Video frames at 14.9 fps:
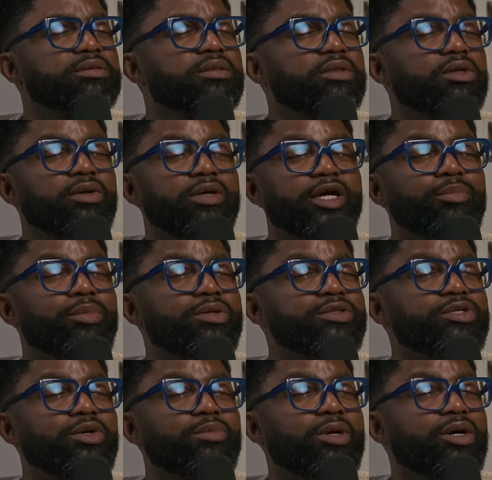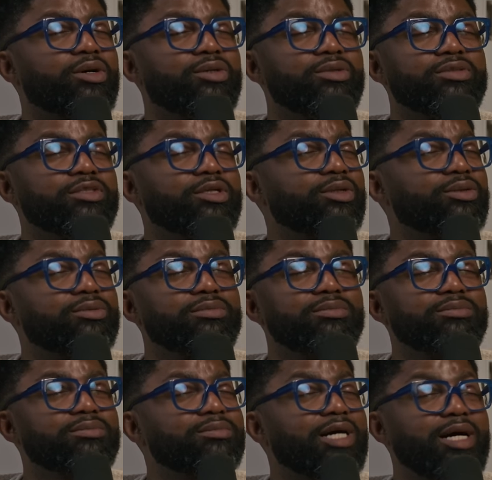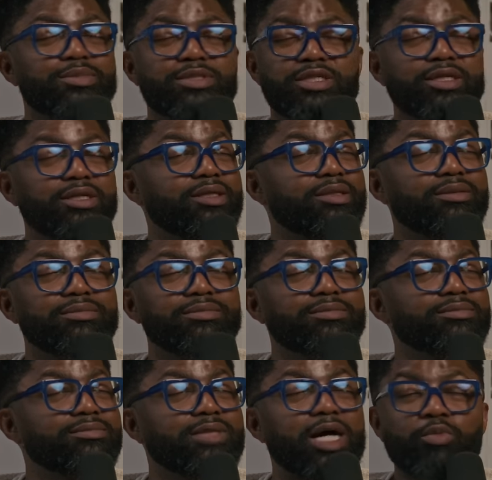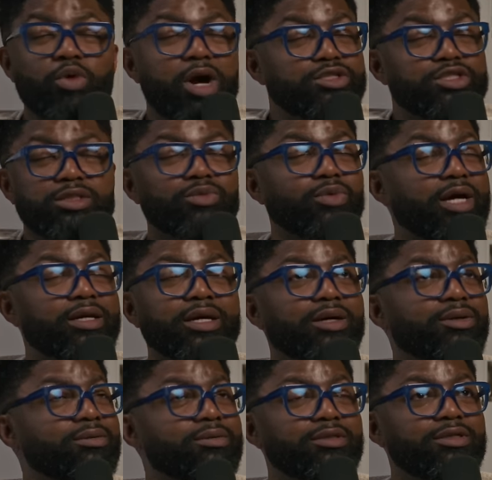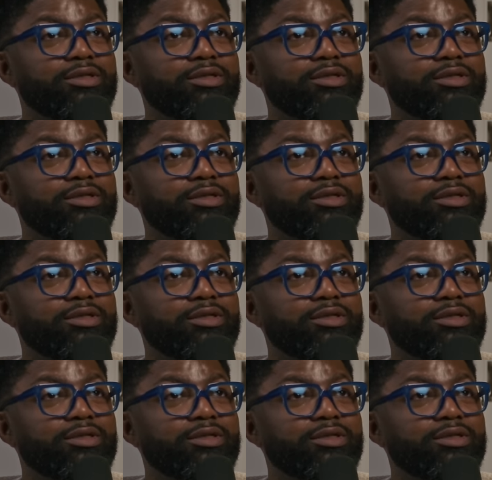Lord, have mercy on my whole soul. I'm seeing it. I'm watching it right now.